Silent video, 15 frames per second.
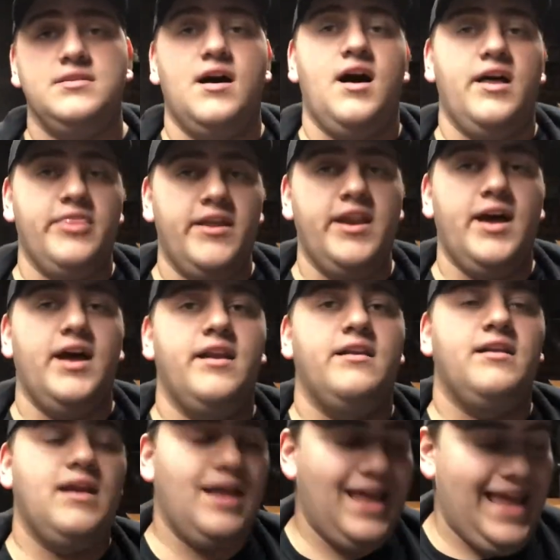on the nut
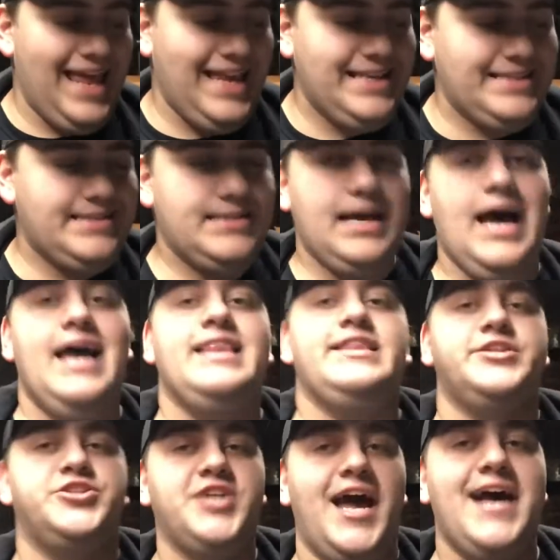inside the
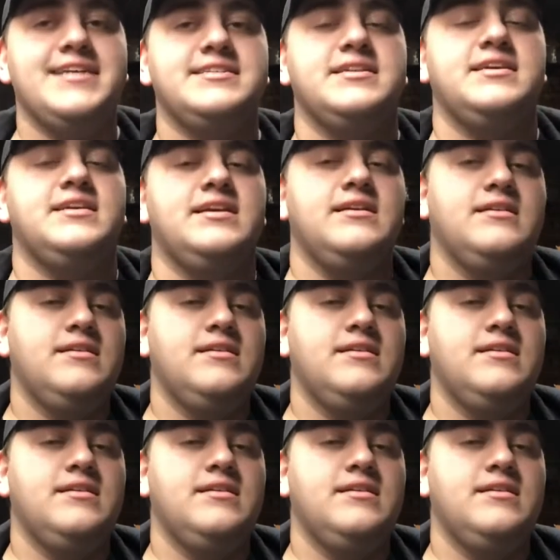chassis